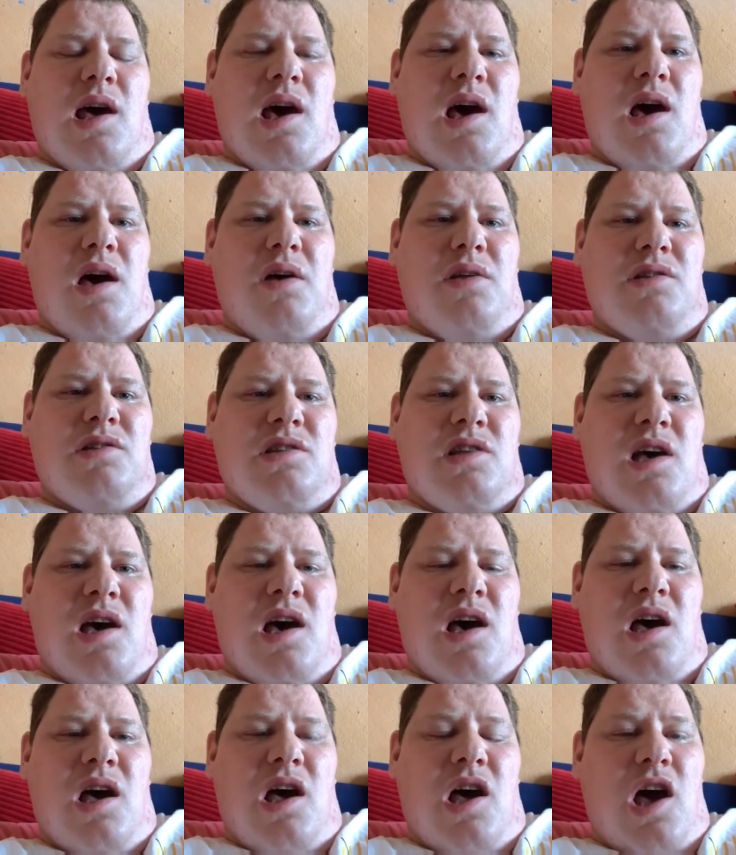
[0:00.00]
And
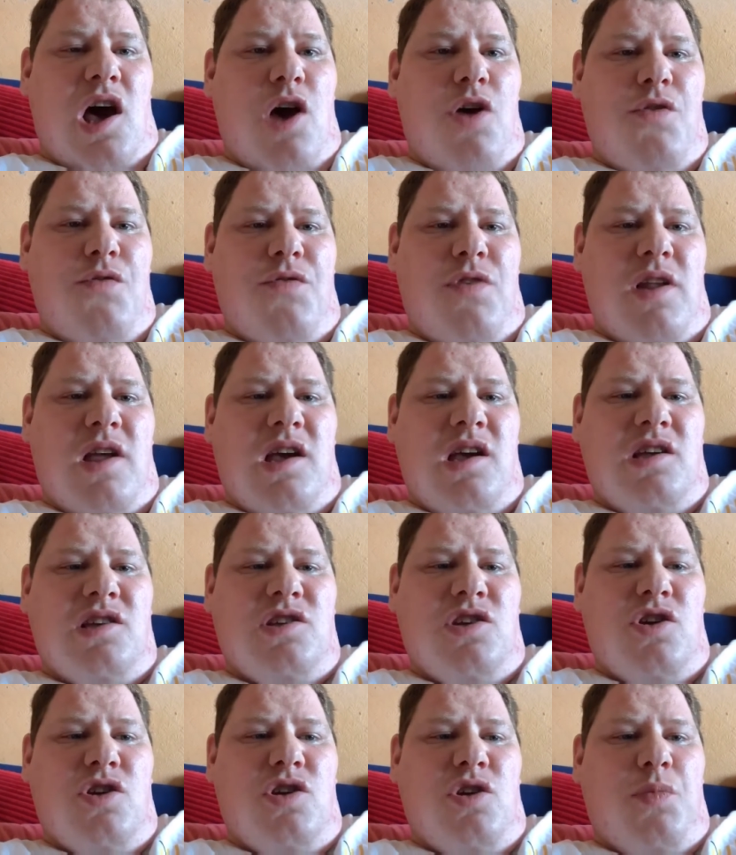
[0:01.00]
hopefully
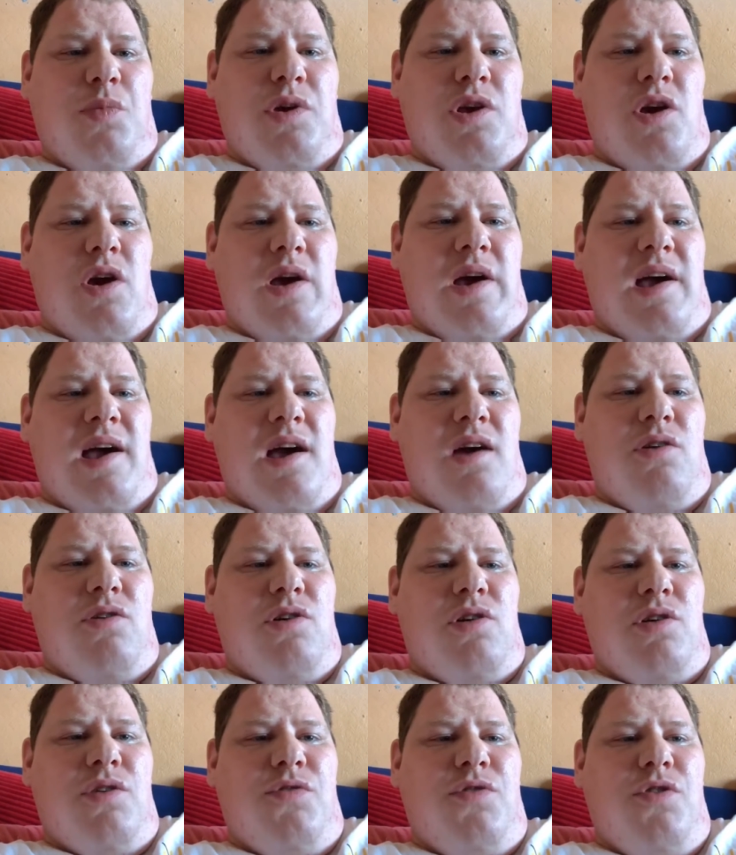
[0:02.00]
soon I'll be going out
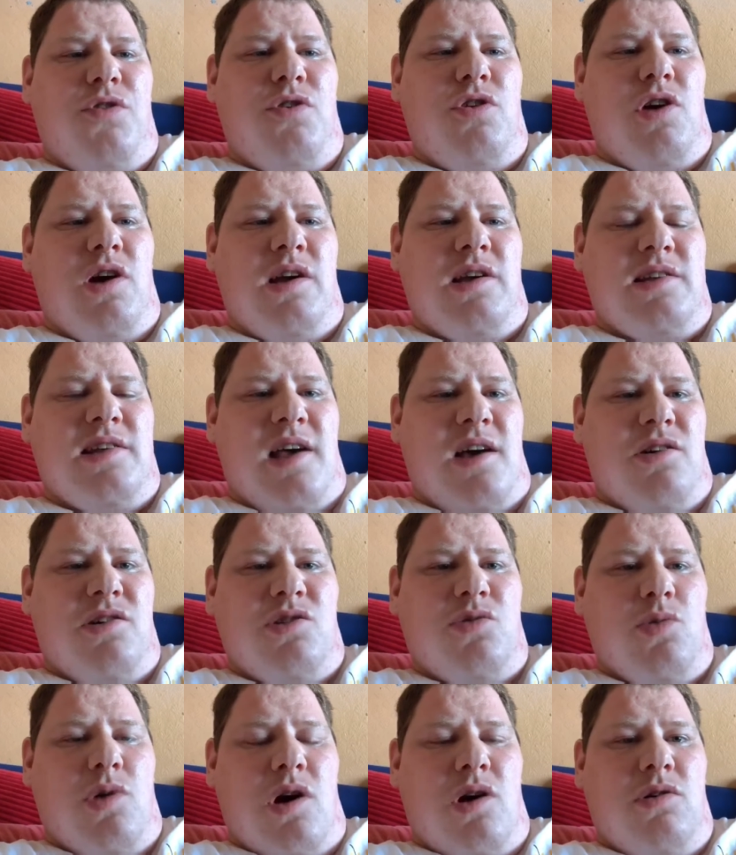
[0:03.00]
on a few nights out
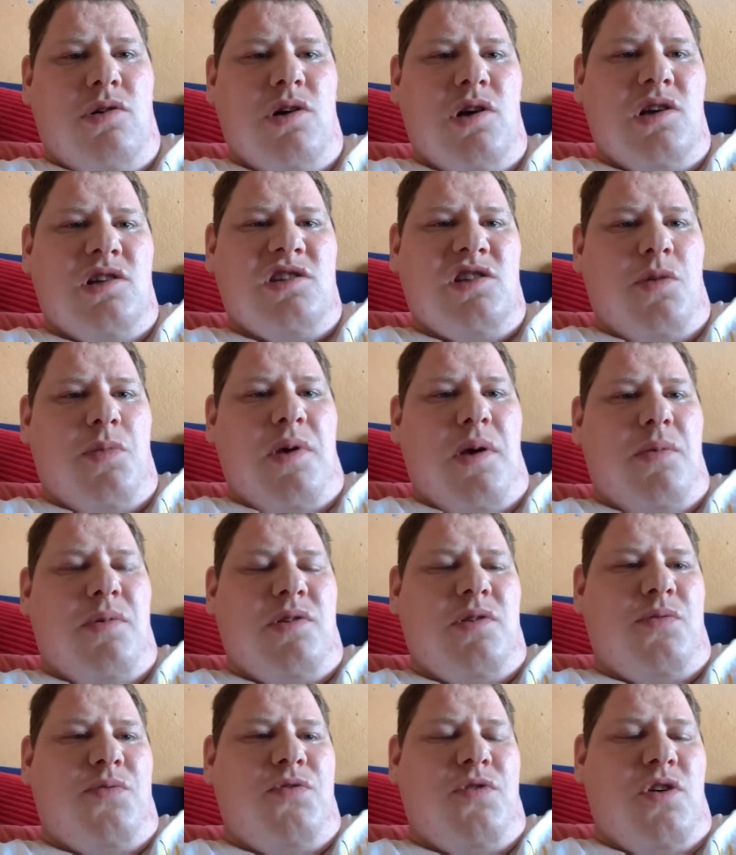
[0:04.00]
as well, so I'll be able
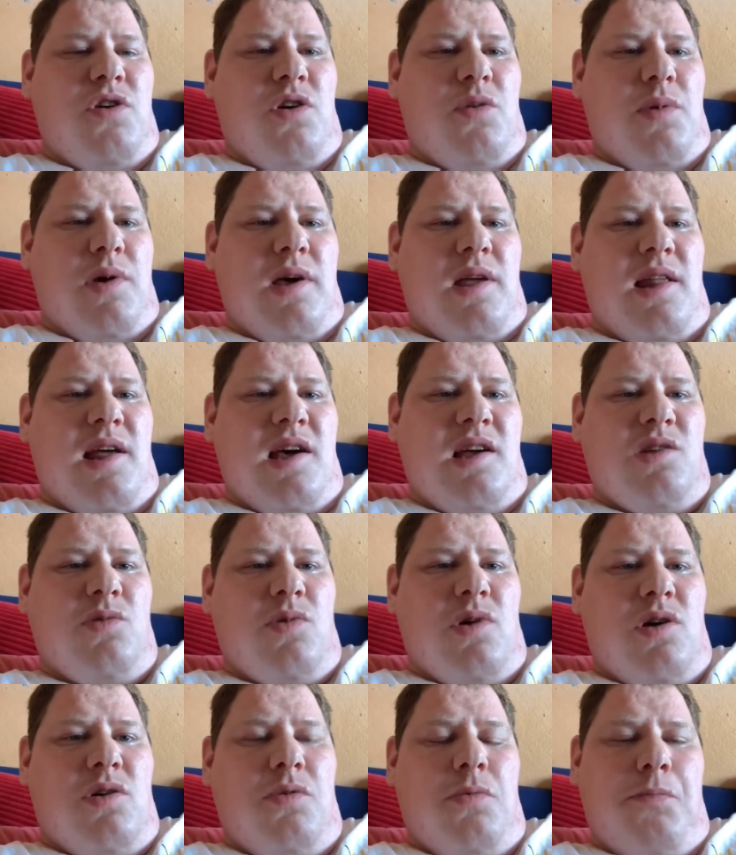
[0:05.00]
to vlog a bit of that as
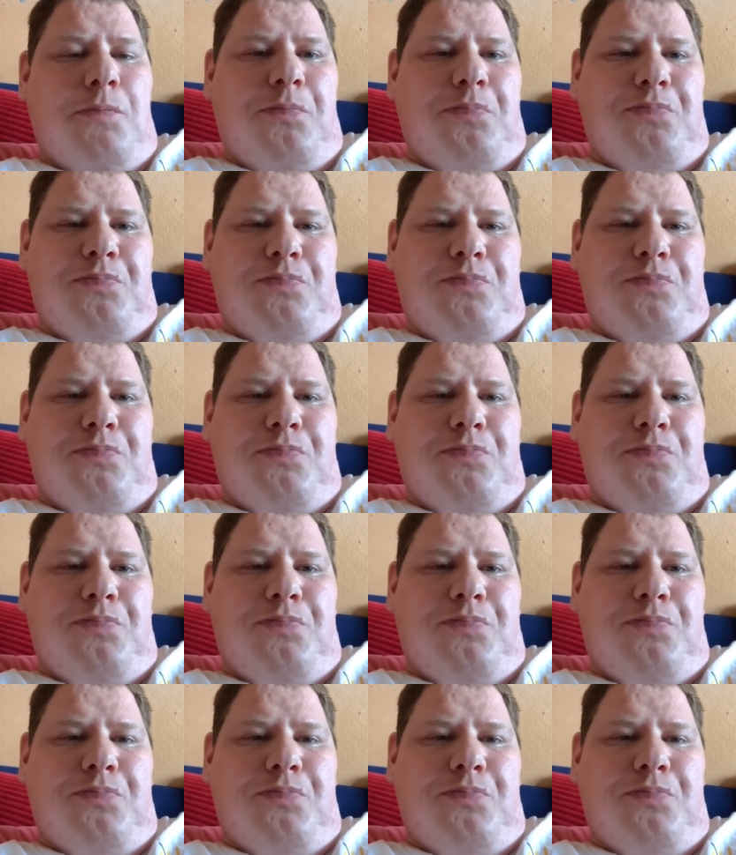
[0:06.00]
well.